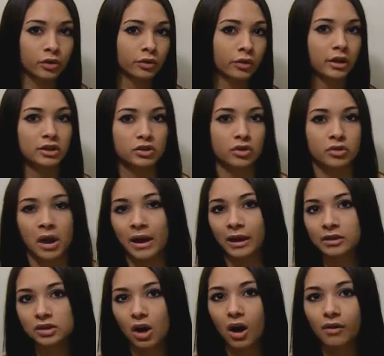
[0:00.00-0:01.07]
Dragonides or
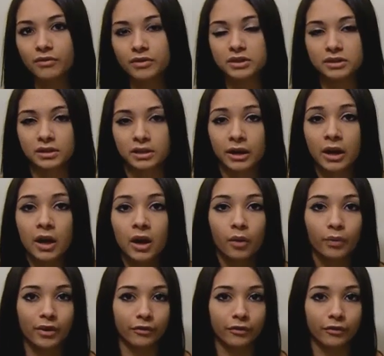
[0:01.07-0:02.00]
Dragons, obviously,